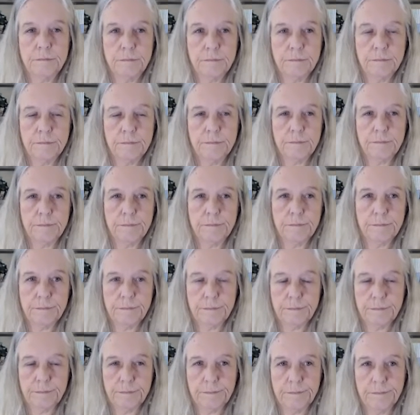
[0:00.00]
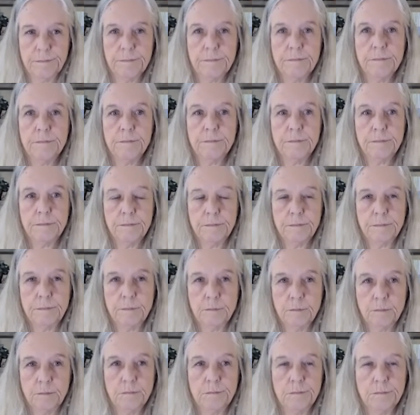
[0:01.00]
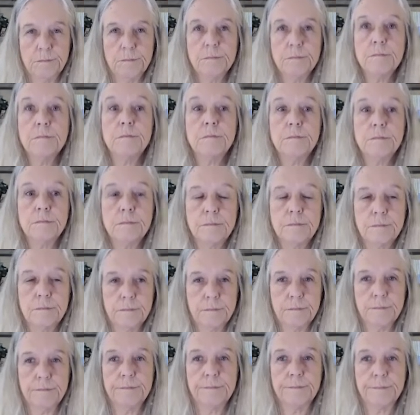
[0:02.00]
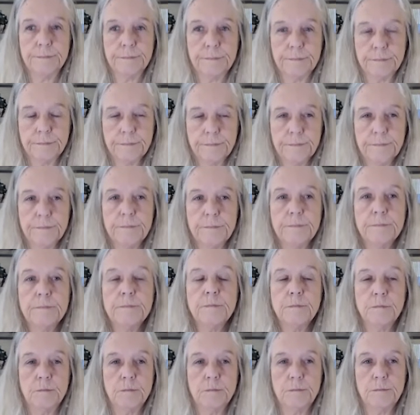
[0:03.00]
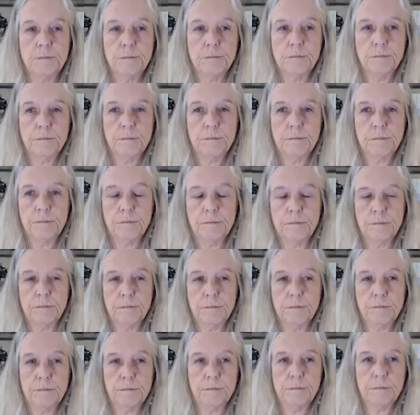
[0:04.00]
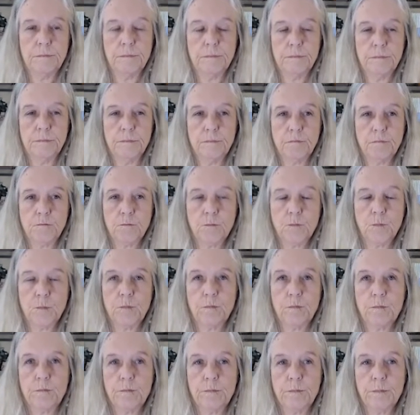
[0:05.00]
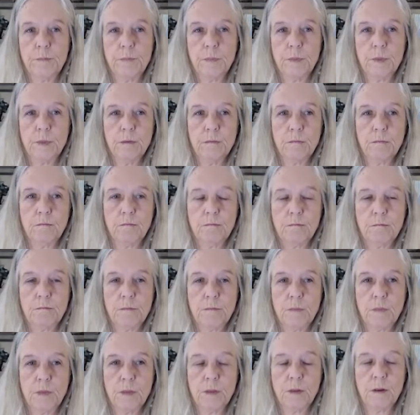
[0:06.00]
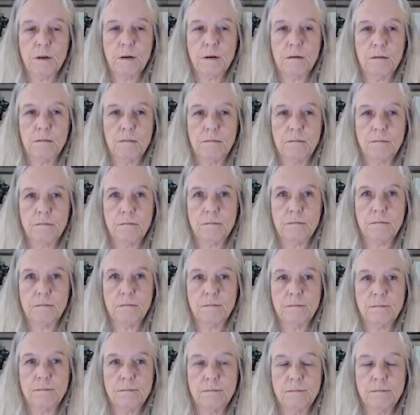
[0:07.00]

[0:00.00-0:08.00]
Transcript: (not speaking)